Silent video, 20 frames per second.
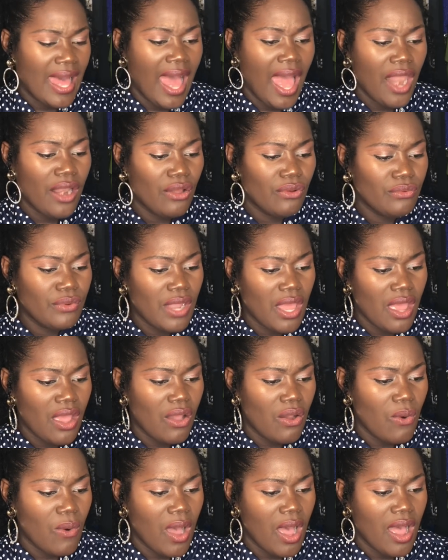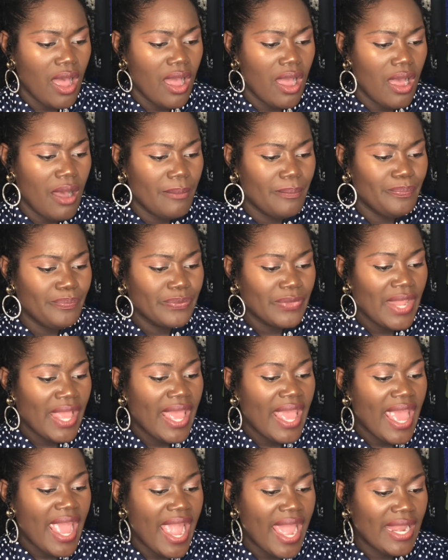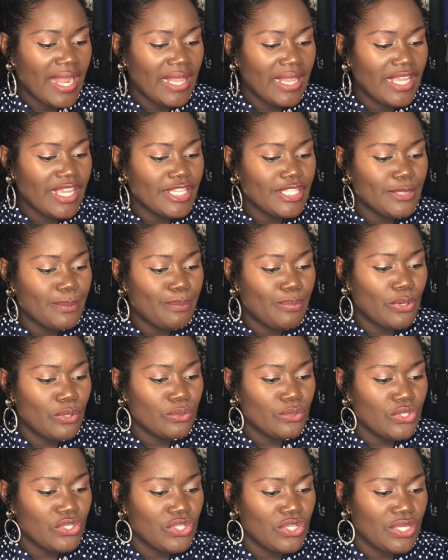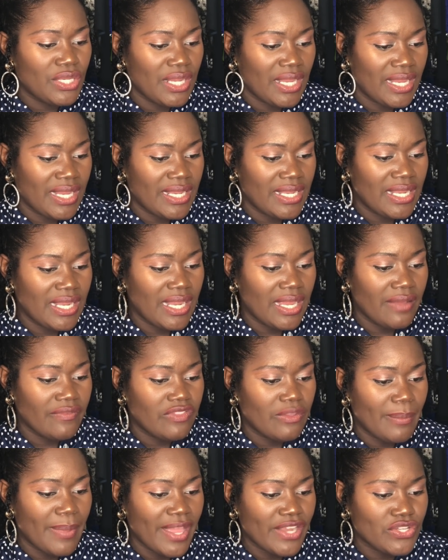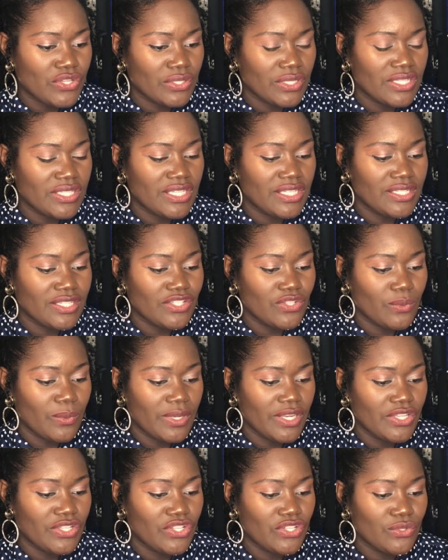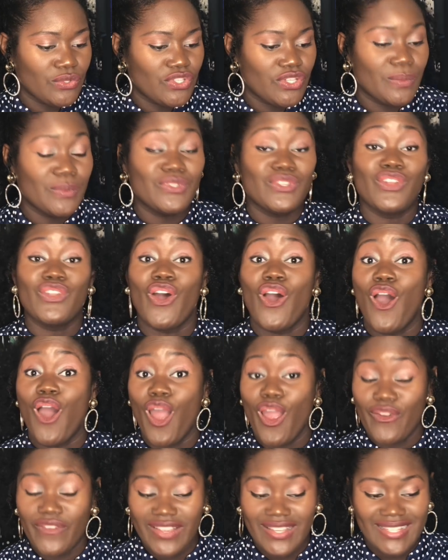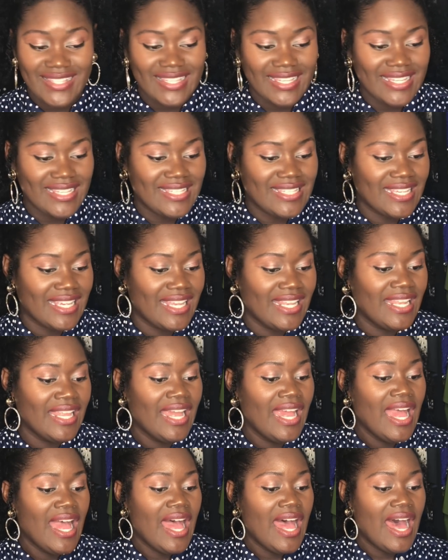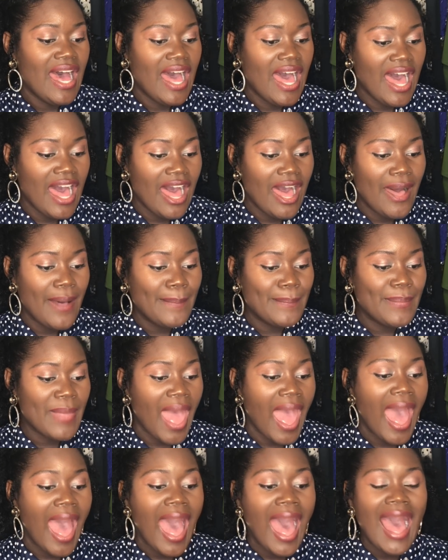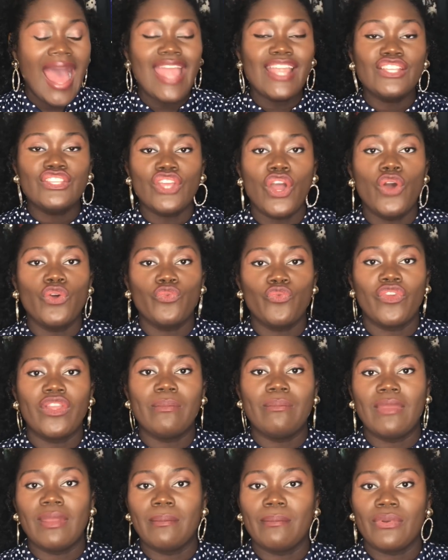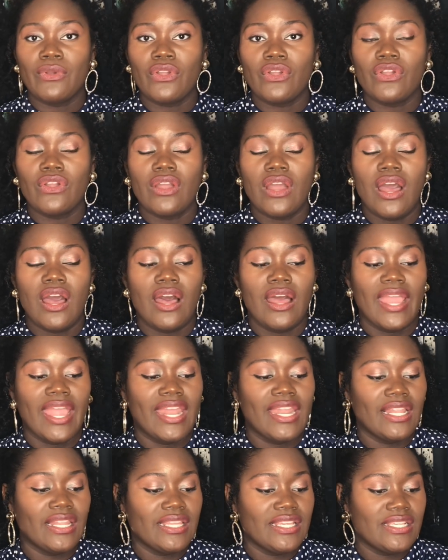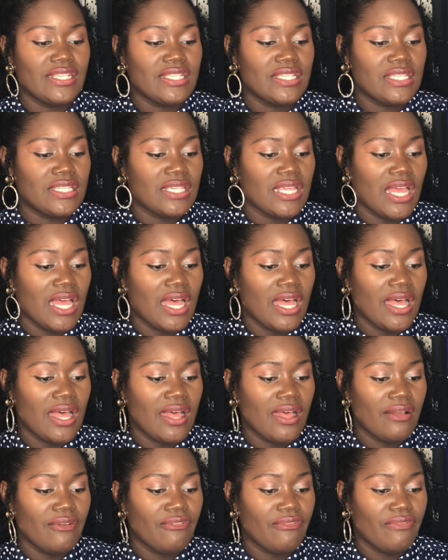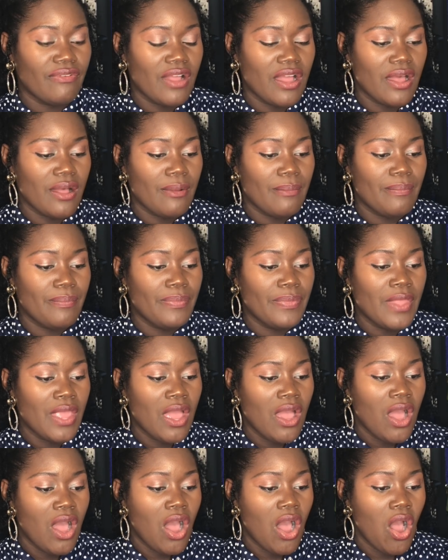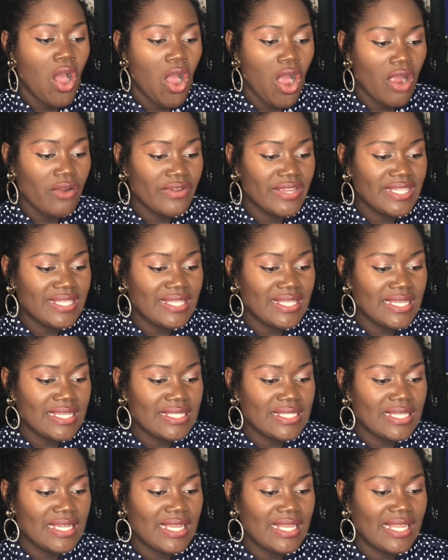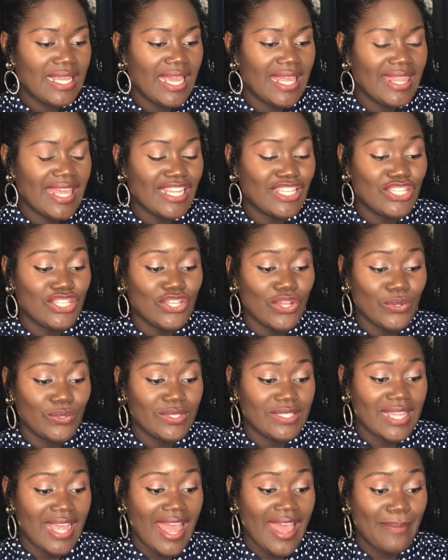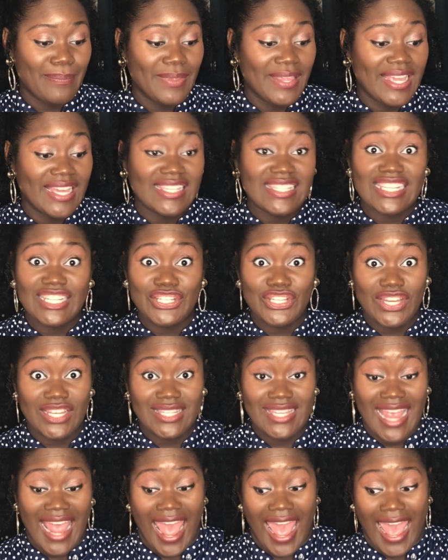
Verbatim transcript: I don't know. Um, Annaliese Puccini of The Bachelor season 22. She was on Arie season. Um, I don't remember uh, Annaliese uh, from Arie season, and that's so sad because it just